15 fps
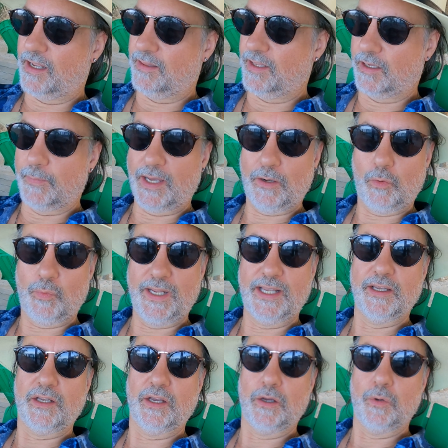I think, about a
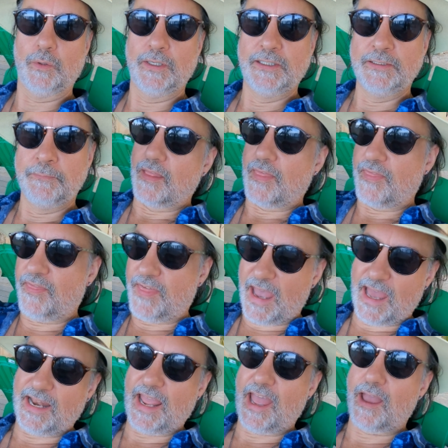week ago.
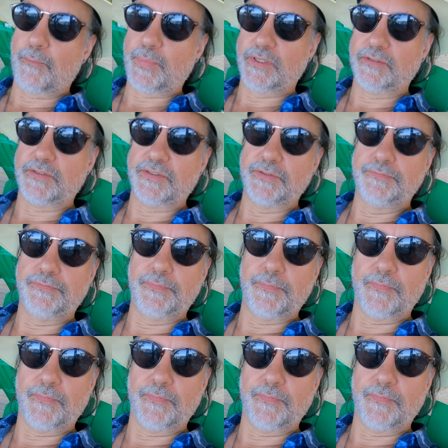That happens.